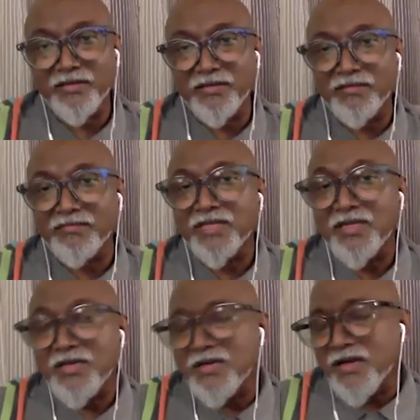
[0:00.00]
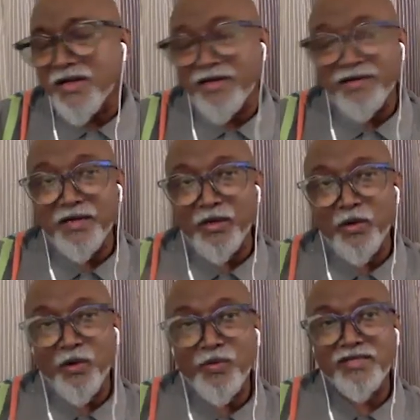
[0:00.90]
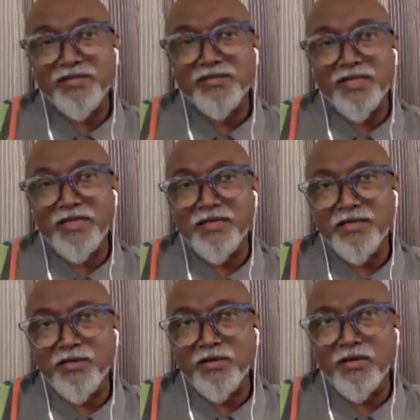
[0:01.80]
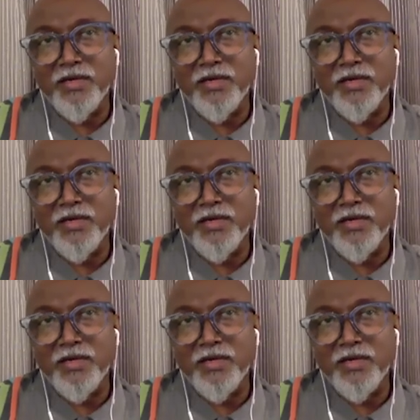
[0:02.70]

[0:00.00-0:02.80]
Uh, and I always say that, you know,